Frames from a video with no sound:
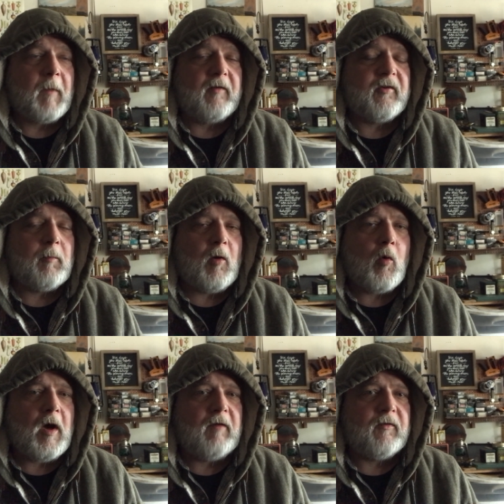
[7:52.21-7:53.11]
I sent my
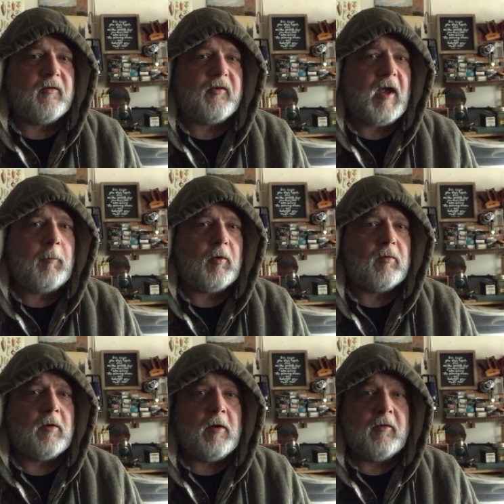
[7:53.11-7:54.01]
wife and
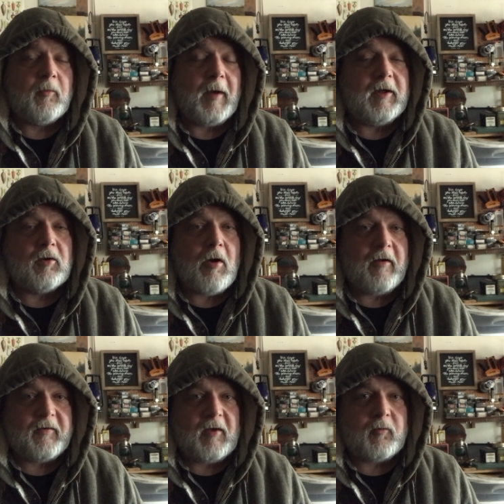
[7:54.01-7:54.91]
Samuel to my
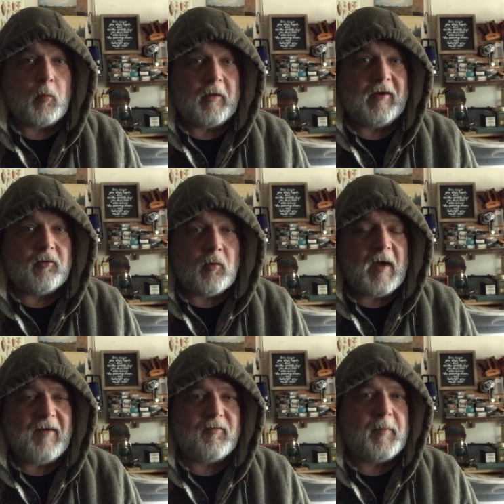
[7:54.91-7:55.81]
in-laws' house where they do
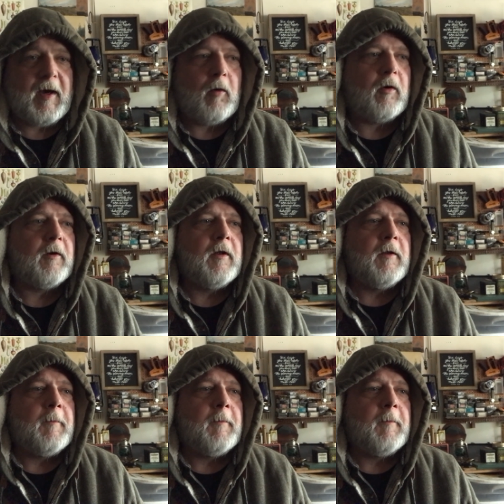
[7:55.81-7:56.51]
have power,